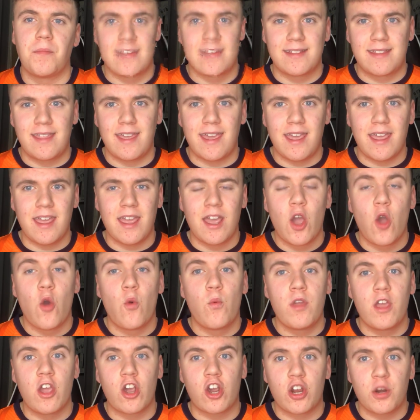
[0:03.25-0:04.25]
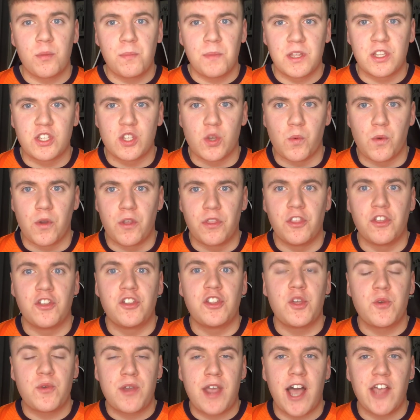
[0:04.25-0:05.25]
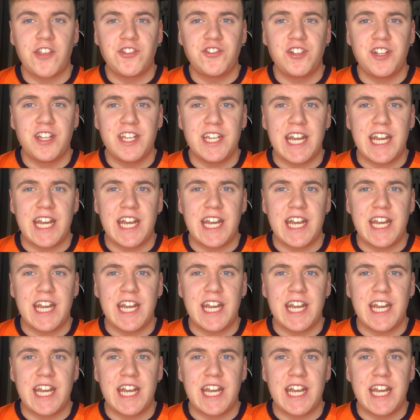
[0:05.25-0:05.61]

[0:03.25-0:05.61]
Today we are going to be doing the Newcastle